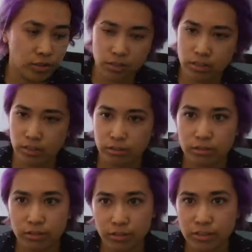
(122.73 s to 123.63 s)
good to you,
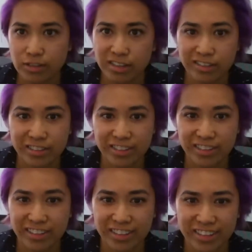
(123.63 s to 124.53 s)
so I know that you're
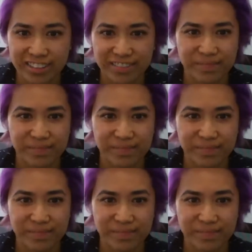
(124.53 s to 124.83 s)
here.